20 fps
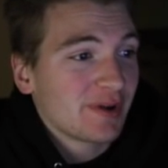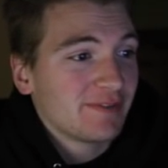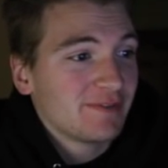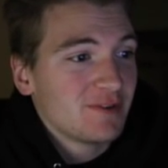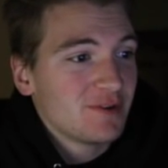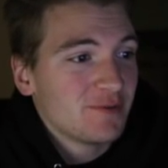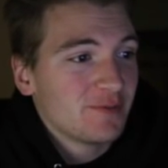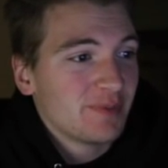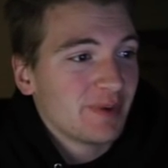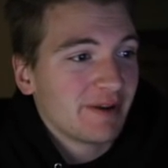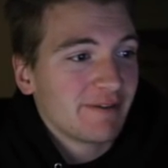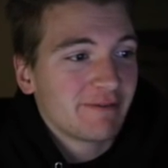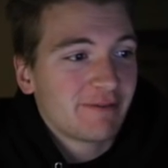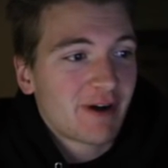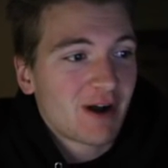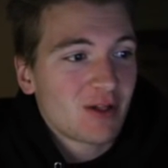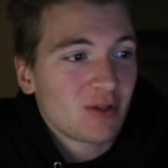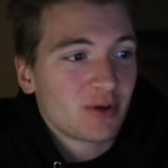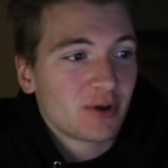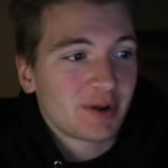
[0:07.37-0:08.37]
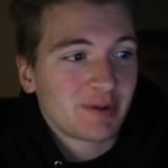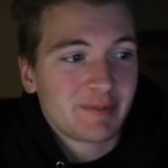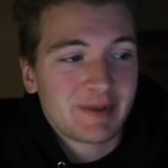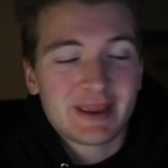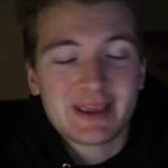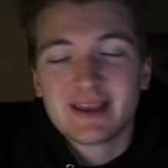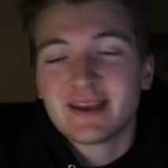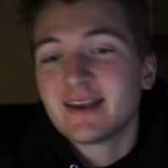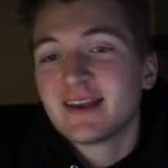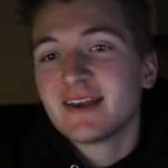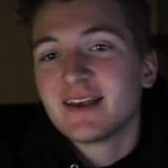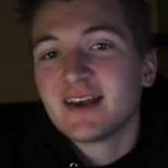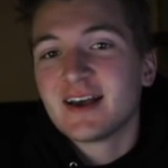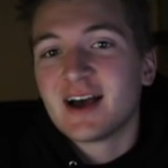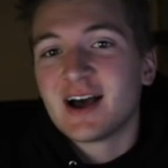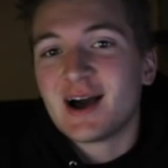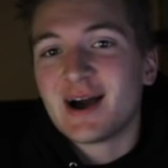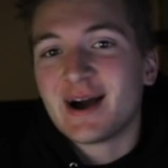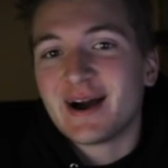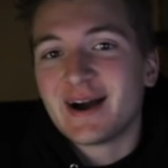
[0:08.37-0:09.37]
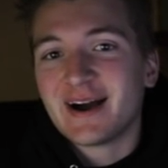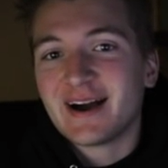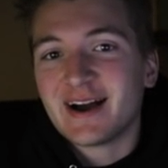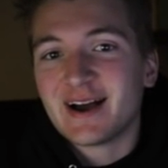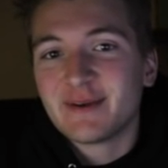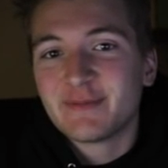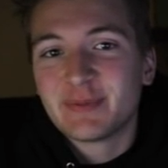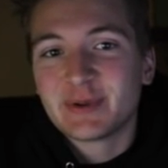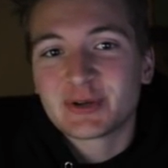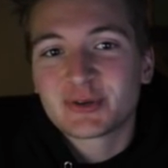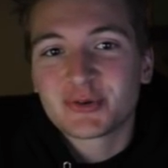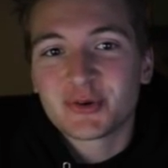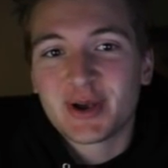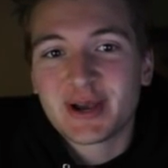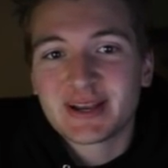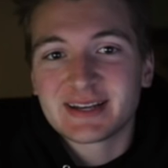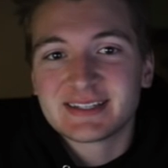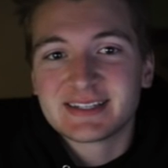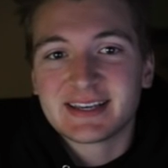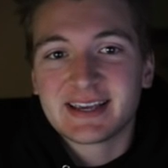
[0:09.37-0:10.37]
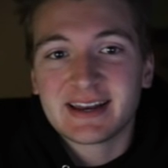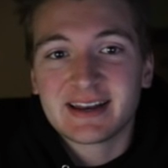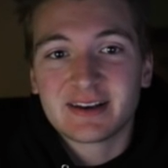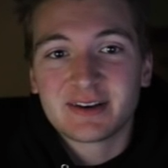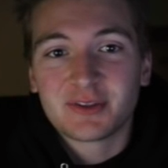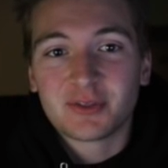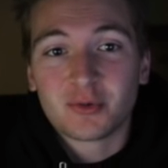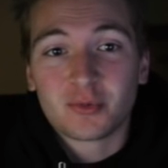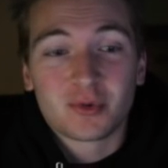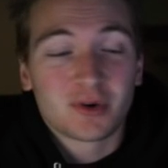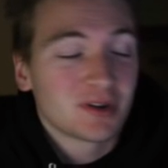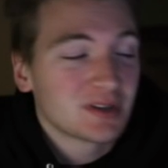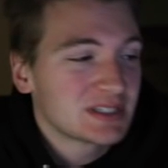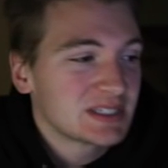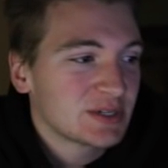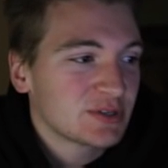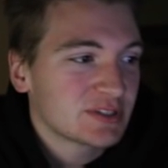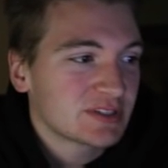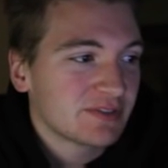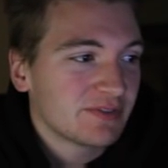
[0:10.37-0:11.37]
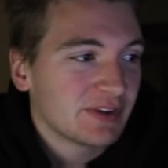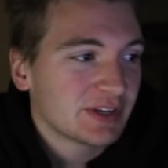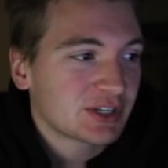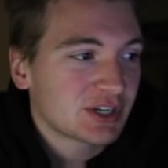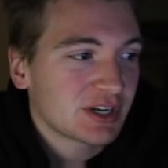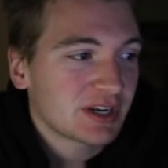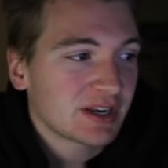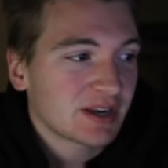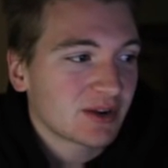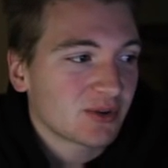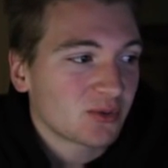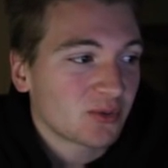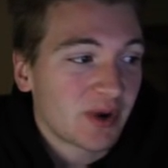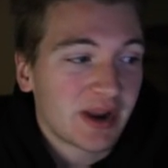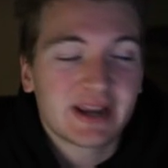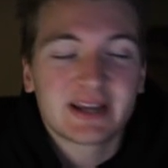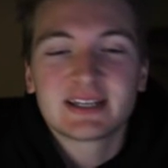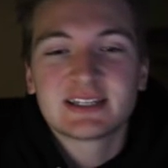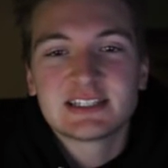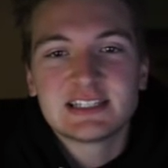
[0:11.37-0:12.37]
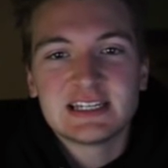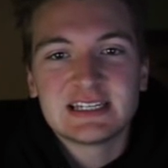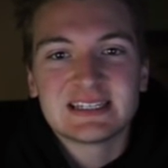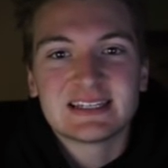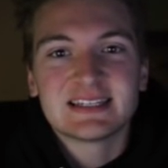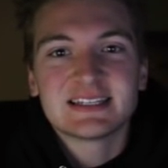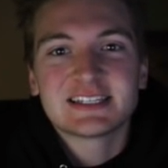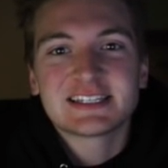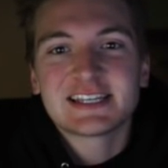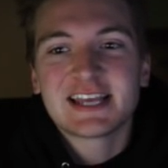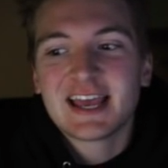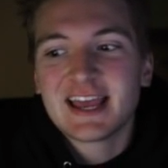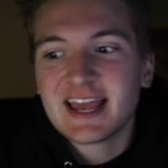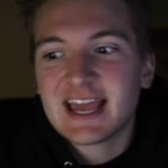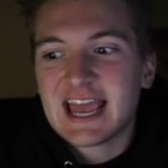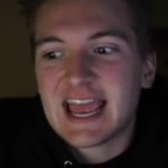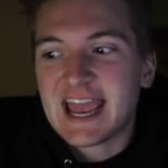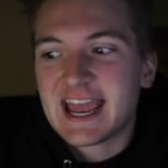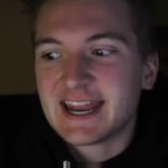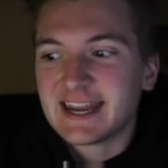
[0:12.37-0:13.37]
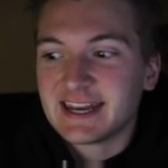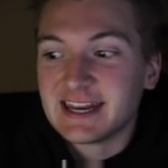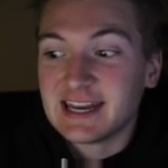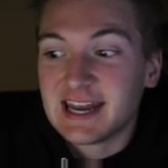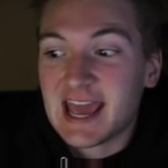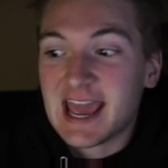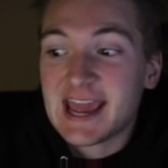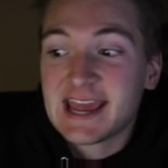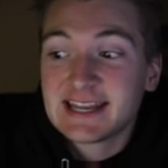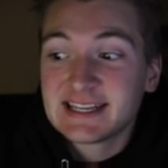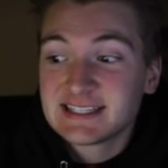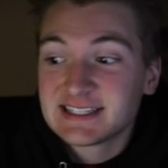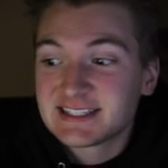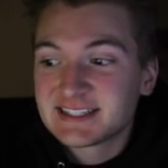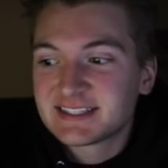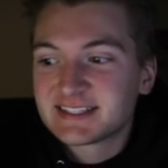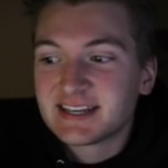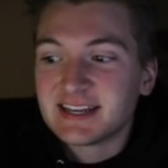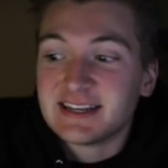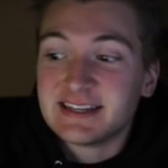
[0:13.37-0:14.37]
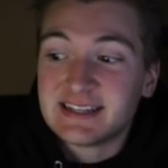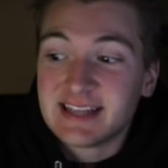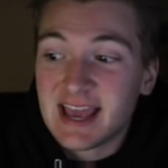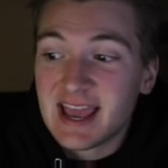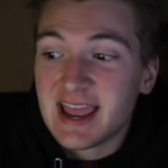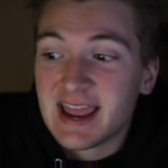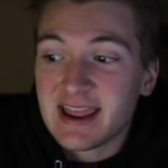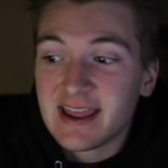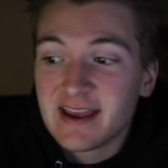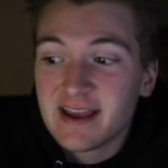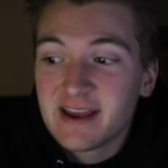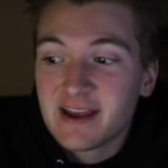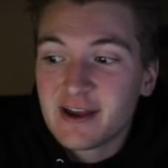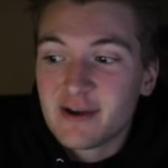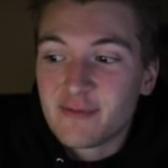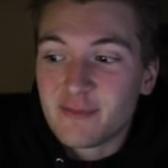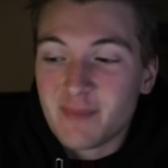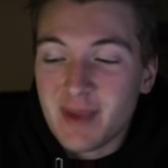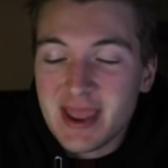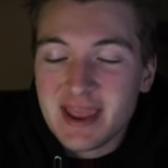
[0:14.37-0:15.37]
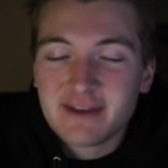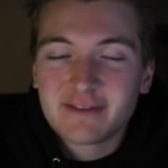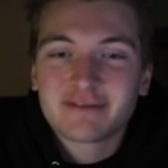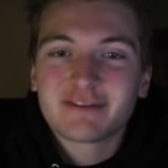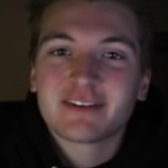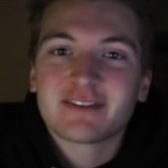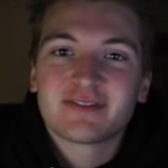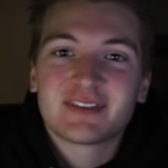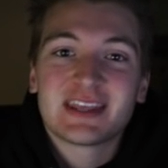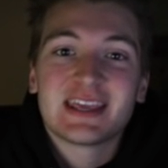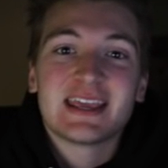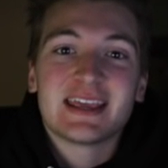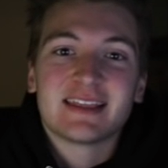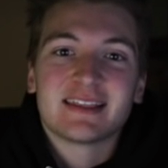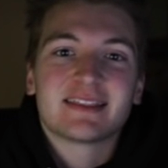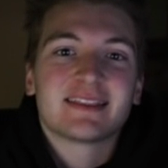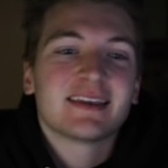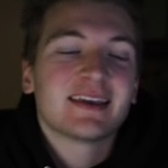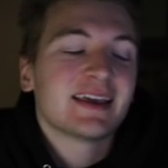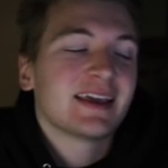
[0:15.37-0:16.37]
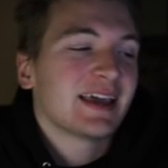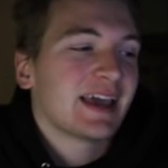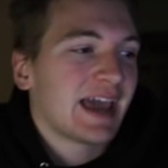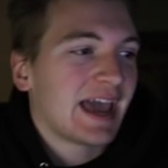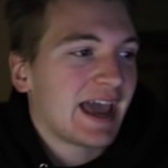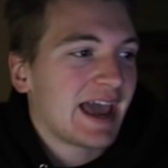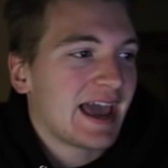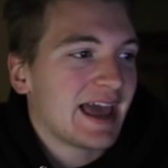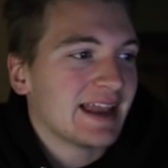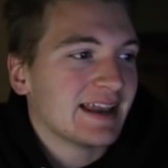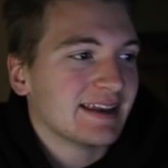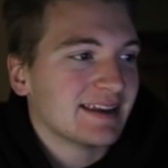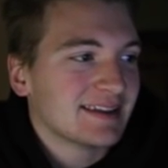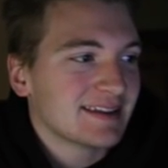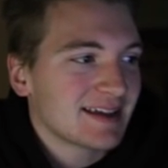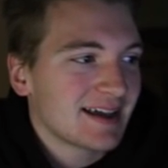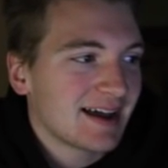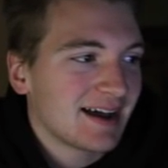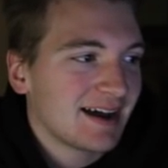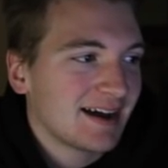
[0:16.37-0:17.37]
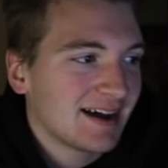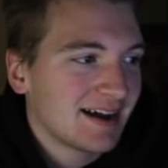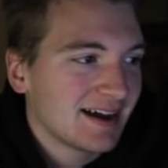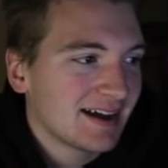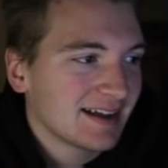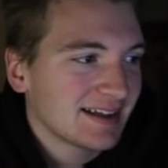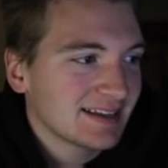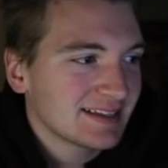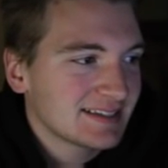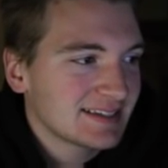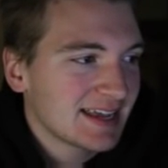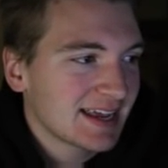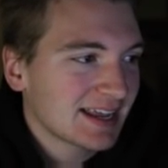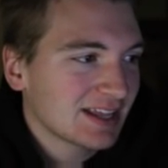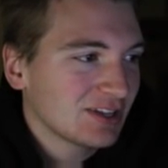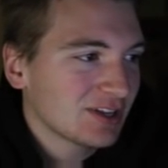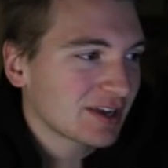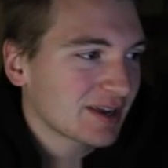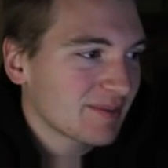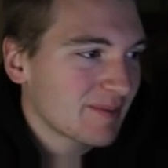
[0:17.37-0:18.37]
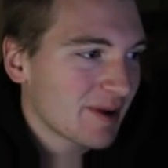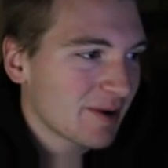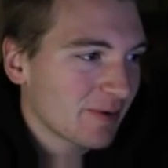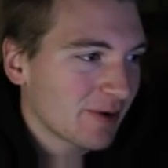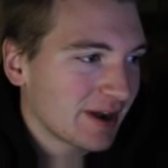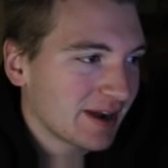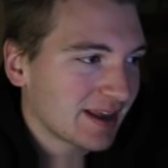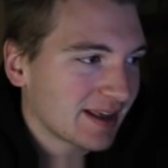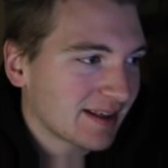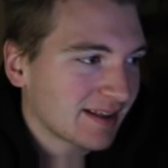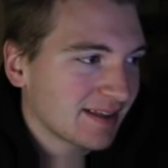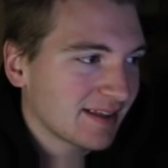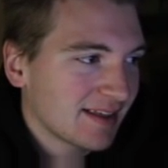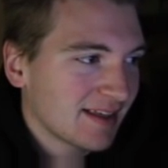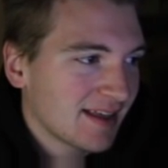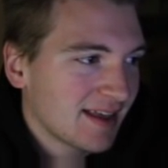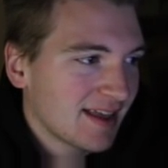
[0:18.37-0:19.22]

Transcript: If you've been following me, uh, I've been trying to get into the World Series division and ranked seasons, and it ends today, May 15th, and uh, take a look at my rating,